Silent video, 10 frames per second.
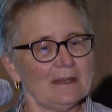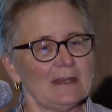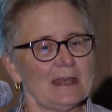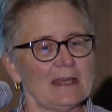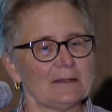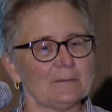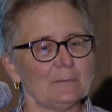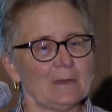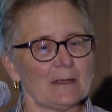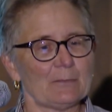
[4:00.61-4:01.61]
And
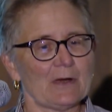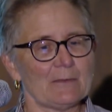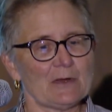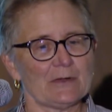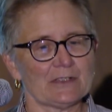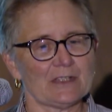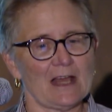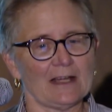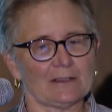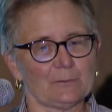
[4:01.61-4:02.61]
my primary
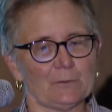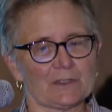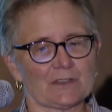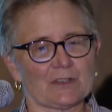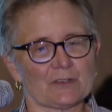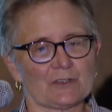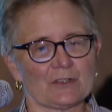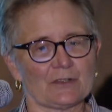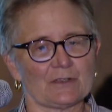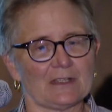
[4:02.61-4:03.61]
doc was
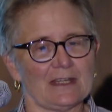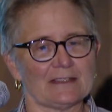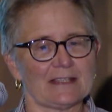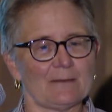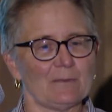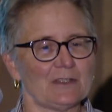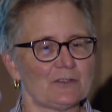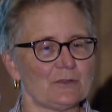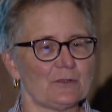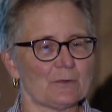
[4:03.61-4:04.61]
concerned and sent me
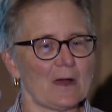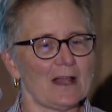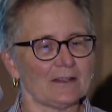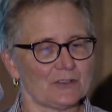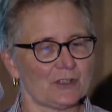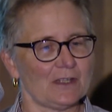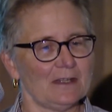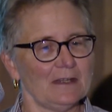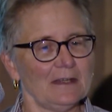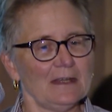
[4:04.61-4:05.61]
to
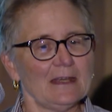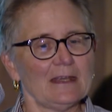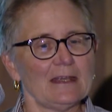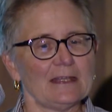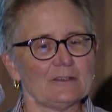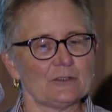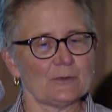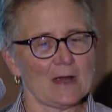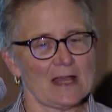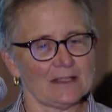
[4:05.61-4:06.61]
neurology, and the
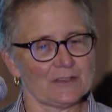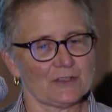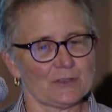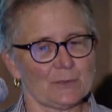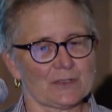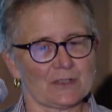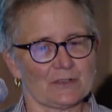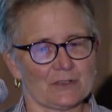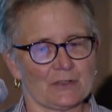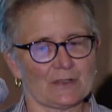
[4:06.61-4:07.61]
neurologist was
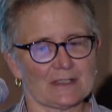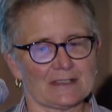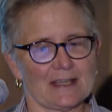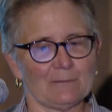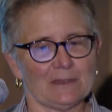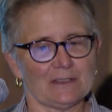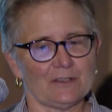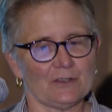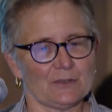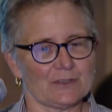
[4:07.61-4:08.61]
concerned and sent me to
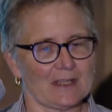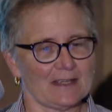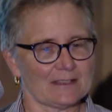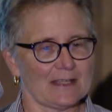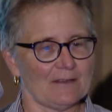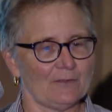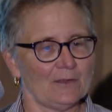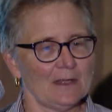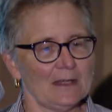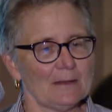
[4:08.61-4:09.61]
the UCSF
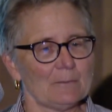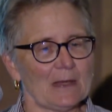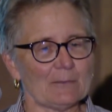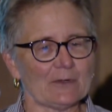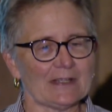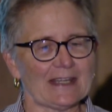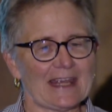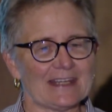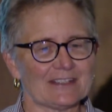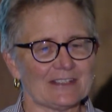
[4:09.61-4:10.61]
Memory and
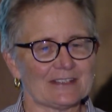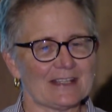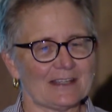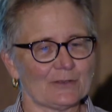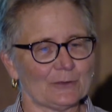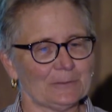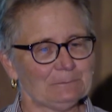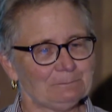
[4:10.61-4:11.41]
Aging Center.